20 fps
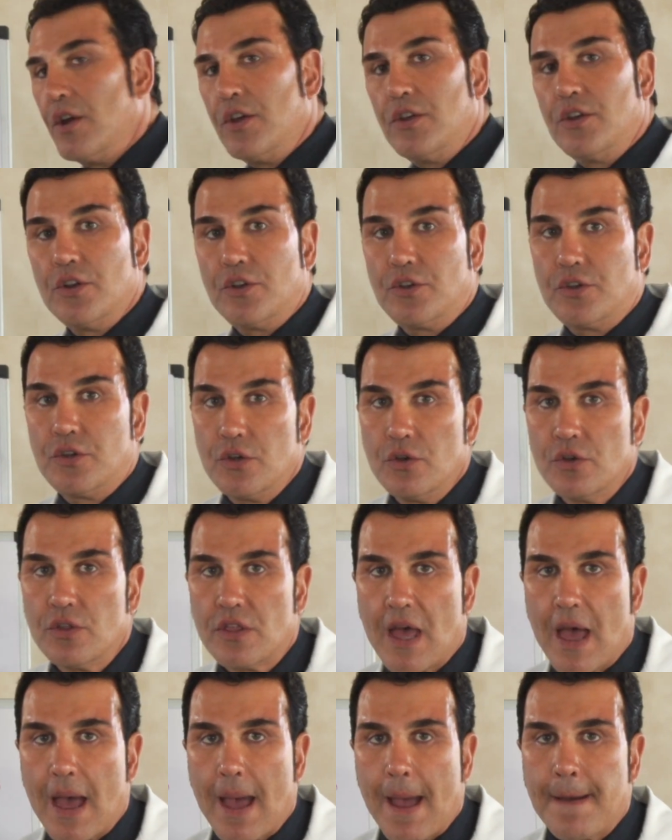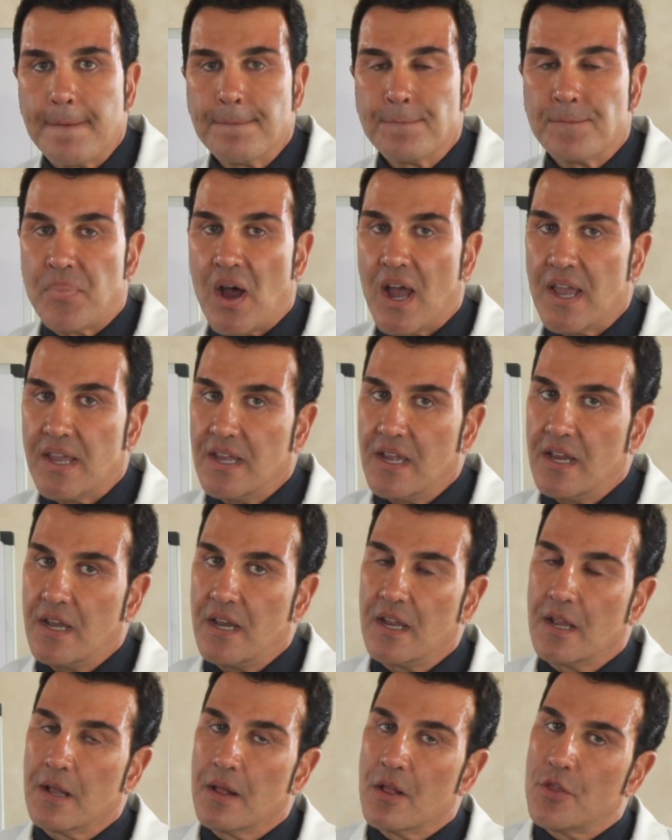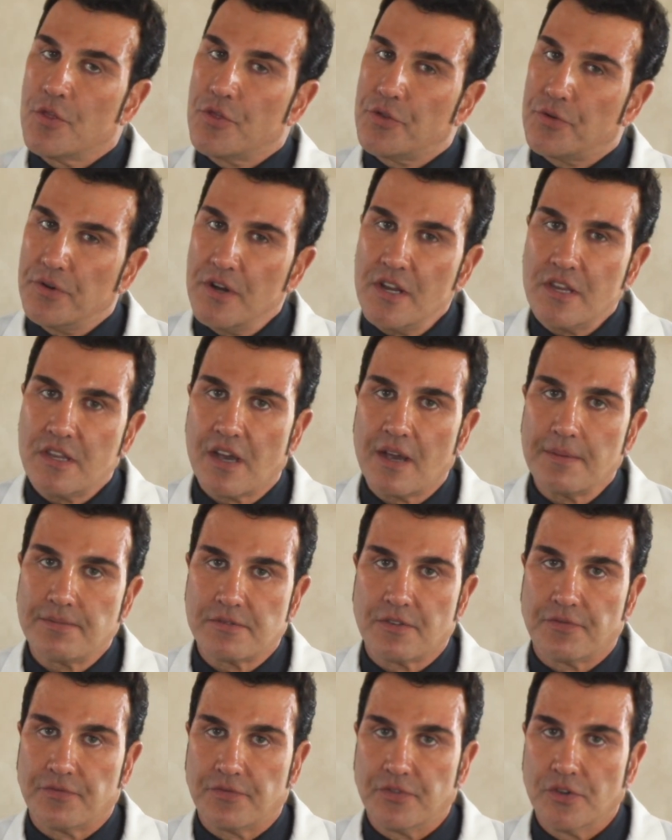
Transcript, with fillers: You do that by eating three types of